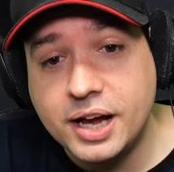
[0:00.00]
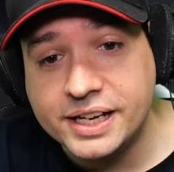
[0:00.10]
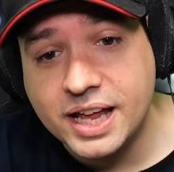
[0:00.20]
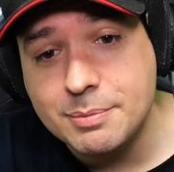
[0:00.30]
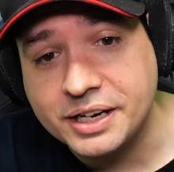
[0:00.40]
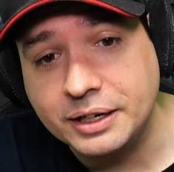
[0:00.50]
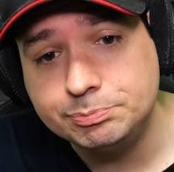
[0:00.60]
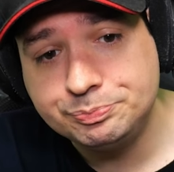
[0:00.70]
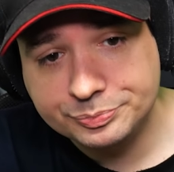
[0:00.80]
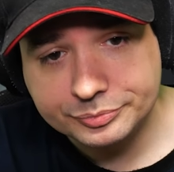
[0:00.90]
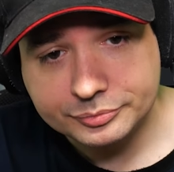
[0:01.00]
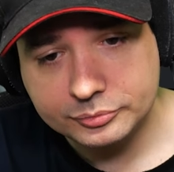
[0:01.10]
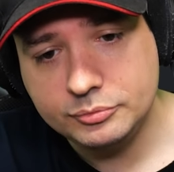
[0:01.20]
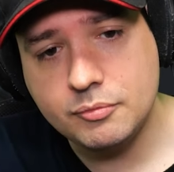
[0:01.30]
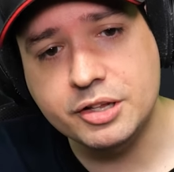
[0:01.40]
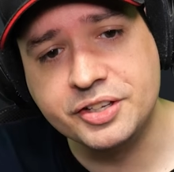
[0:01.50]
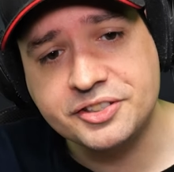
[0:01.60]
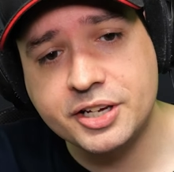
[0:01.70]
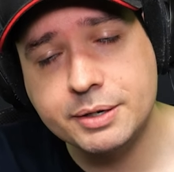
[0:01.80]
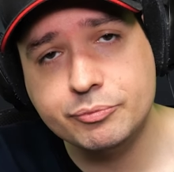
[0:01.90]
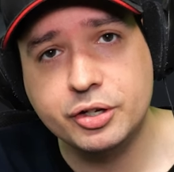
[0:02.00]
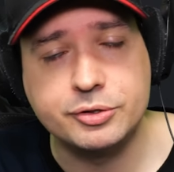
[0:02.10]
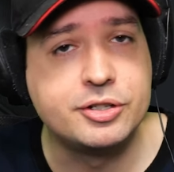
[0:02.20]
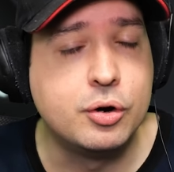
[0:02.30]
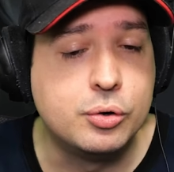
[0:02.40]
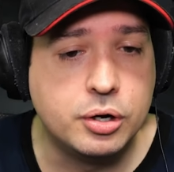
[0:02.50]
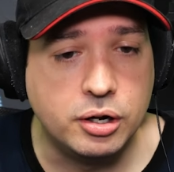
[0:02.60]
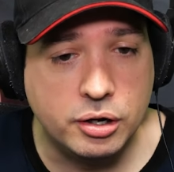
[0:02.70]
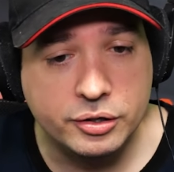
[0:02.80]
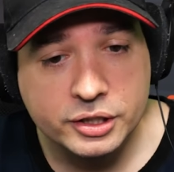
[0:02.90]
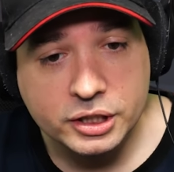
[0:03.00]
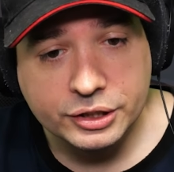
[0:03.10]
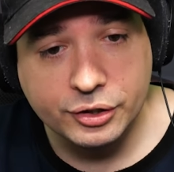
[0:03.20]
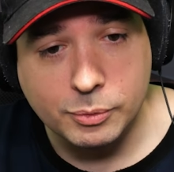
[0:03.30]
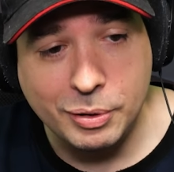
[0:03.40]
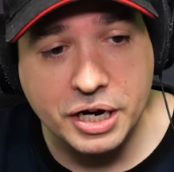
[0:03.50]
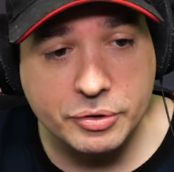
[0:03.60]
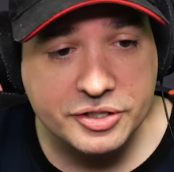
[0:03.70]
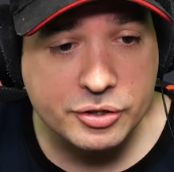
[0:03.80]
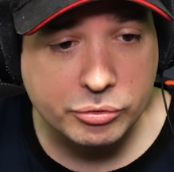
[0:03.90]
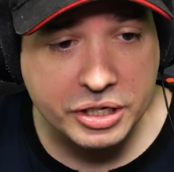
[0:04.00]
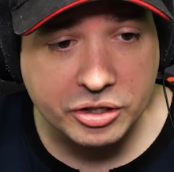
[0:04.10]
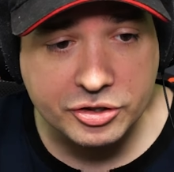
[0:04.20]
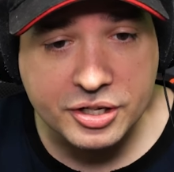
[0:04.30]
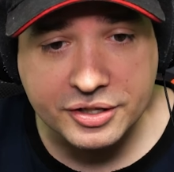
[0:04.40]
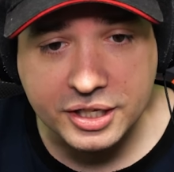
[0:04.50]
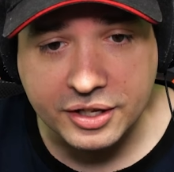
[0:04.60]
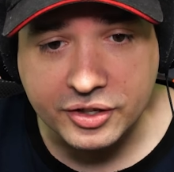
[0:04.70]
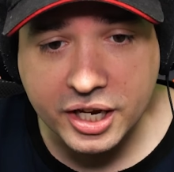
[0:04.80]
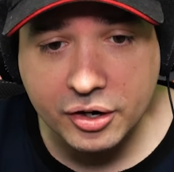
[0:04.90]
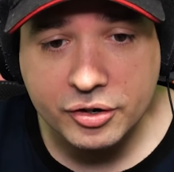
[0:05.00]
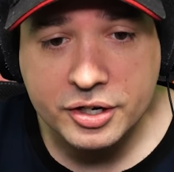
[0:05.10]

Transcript: I came again. This time there's no uh, no pirates, no raiders, nothing in the air.